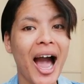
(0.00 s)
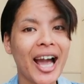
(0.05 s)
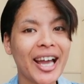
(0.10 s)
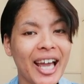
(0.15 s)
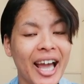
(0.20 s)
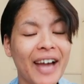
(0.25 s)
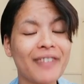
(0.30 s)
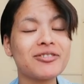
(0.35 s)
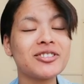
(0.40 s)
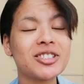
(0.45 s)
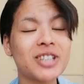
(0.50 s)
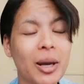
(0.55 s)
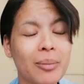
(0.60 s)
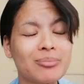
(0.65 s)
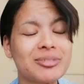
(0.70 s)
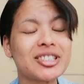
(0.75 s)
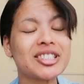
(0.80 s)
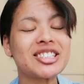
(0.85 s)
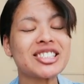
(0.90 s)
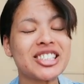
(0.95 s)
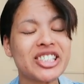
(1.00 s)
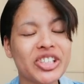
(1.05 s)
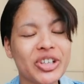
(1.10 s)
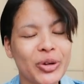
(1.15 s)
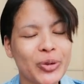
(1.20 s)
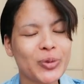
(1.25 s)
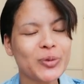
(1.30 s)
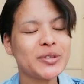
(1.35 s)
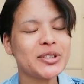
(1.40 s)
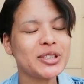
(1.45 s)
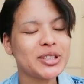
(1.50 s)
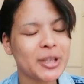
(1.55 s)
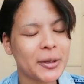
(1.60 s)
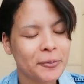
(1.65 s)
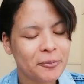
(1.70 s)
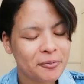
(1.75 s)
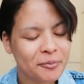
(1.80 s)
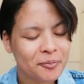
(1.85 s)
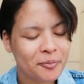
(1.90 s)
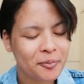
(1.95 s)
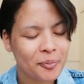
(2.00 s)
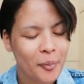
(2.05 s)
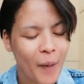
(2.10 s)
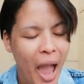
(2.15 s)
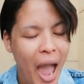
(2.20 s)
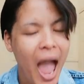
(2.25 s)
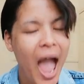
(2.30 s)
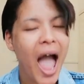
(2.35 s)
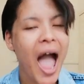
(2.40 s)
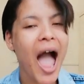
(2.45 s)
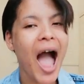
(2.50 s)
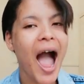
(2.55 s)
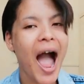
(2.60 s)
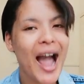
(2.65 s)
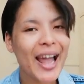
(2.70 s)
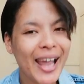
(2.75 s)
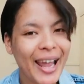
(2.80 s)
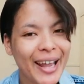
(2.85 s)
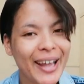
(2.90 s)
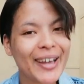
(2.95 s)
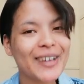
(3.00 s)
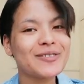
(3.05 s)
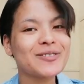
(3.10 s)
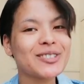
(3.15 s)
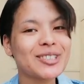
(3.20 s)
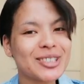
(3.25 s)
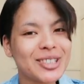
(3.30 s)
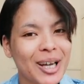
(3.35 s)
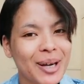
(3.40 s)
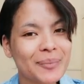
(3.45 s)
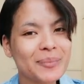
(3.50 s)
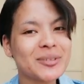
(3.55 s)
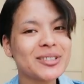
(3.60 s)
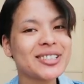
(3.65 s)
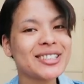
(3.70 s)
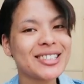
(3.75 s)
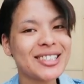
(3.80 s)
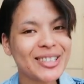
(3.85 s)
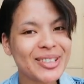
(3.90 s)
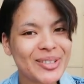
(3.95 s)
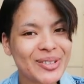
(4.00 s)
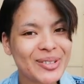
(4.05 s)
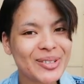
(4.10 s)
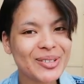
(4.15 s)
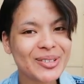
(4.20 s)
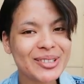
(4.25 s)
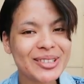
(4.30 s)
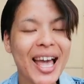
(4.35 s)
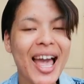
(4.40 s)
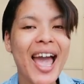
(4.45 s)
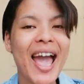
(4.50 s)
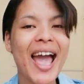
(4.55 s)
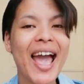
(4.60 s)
I have some skills. I have some skills,